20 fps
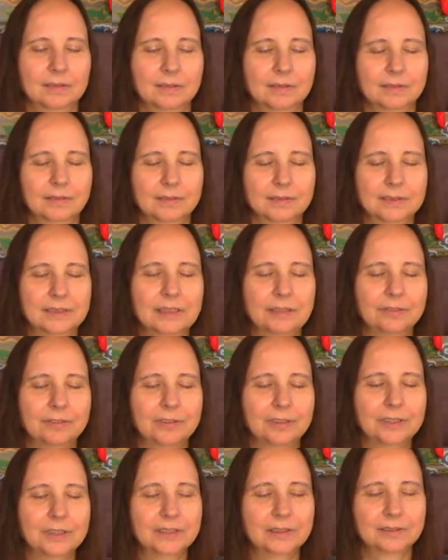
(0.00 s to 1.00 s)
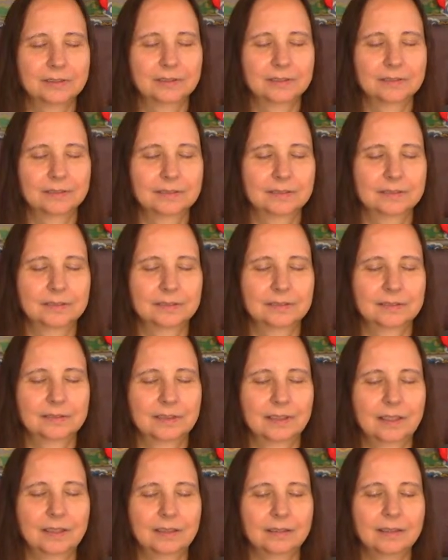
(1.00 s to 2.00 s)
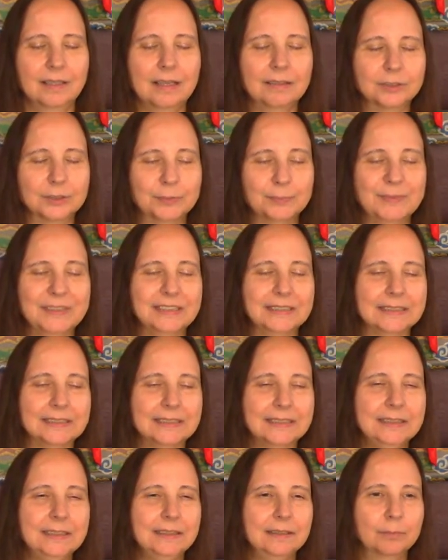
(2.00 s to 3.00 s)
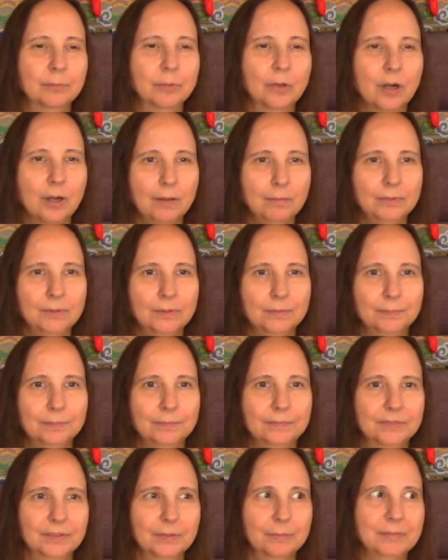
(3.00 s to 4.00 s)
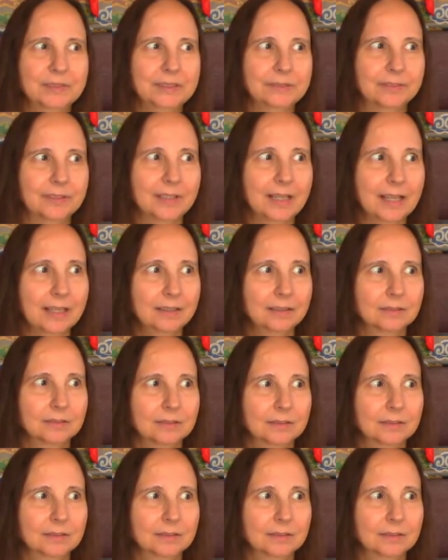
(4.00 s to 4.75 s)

suffering and allows me to see the problem from a different angle.